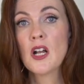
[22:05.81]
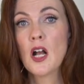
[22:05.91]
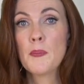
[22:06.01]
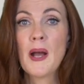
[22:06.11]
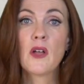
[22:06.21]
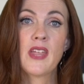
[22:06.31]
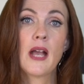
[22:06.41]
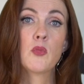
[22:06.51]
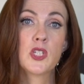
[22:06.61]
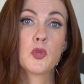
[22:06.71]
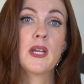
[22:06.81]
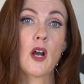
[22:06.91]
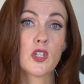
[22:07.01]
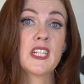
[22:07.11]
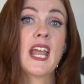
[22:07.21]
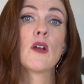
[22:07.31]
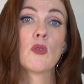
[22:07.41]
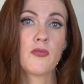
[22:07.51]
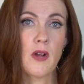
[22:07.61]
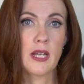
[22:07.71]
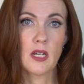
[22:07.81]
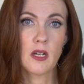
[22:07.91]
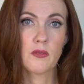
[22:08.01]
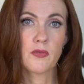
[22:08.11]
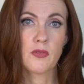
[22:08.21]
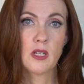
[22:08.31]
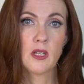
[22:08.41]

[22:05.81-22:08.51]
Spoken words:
about that which we are terrified of.